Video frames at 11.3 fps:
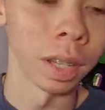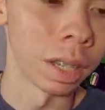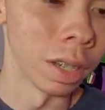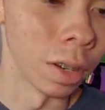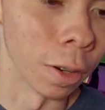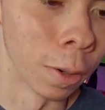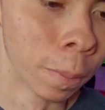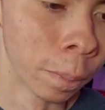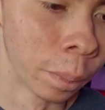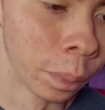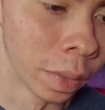here.
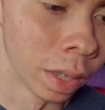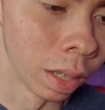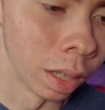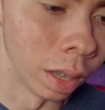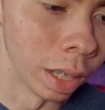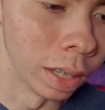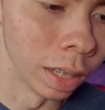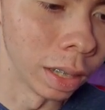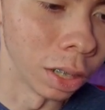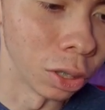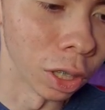This is
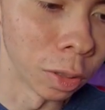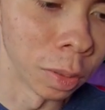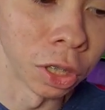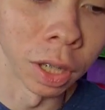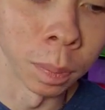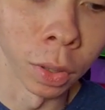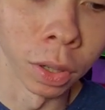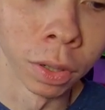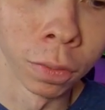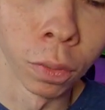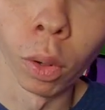the adjustment chamber
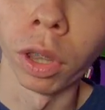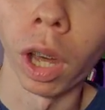for the